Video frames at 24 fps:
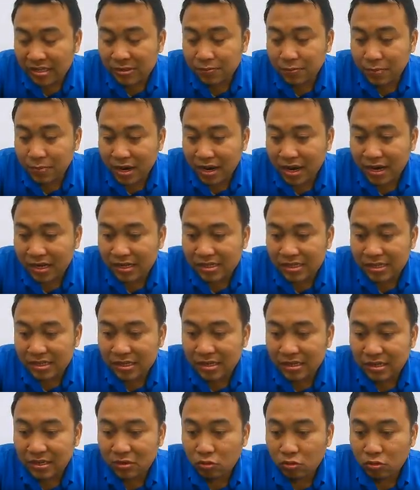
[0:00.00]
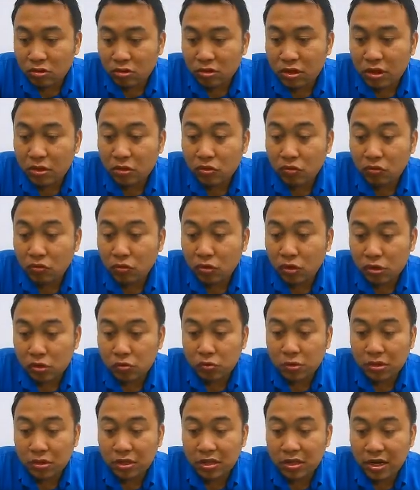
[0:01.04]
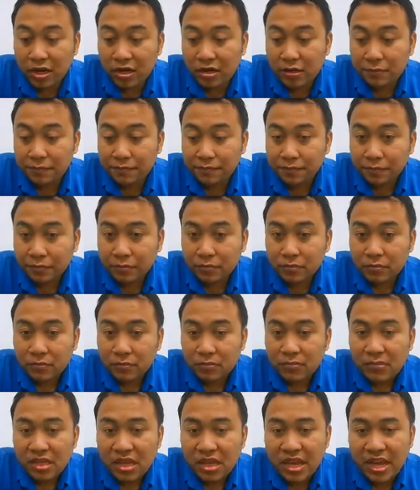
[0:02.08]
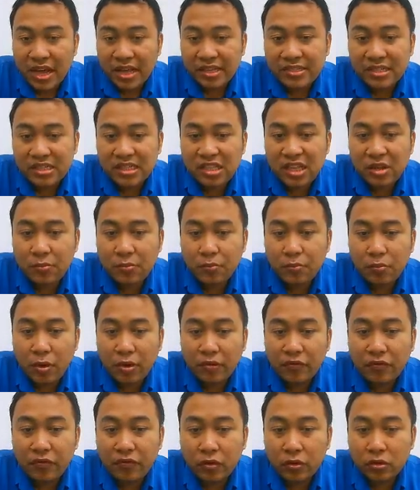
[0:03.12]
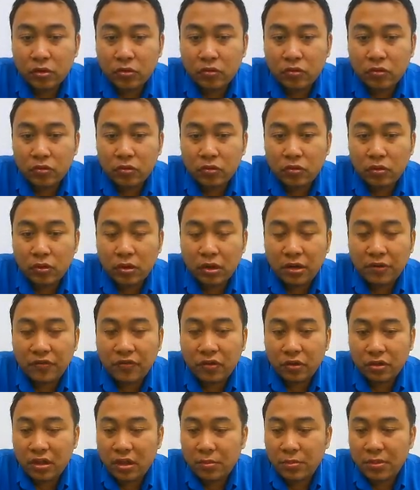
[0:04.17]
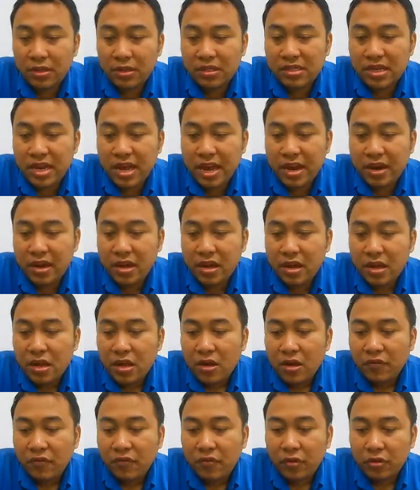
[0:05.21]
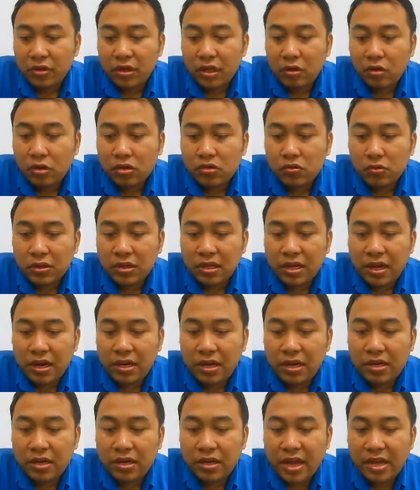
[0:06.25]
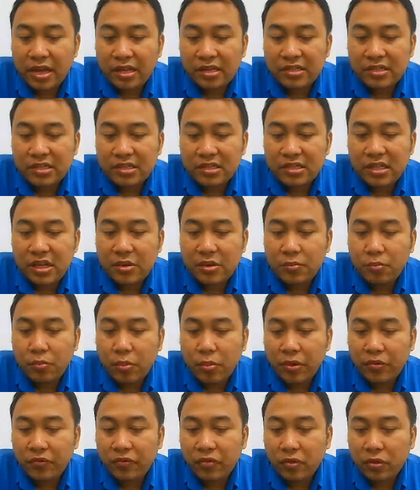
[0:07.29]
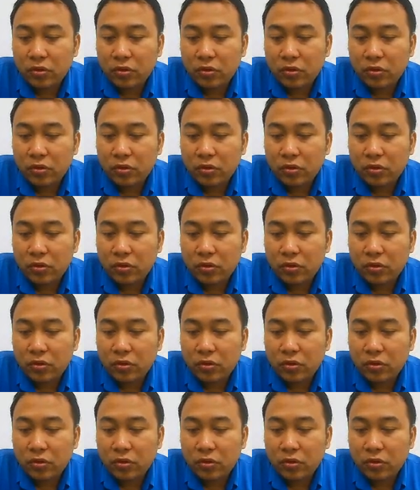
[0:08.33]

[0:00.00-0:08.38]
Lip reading: price, yeah, 22 lots were traded. And 16.42 40 means that 40 lots were traded at 16.42.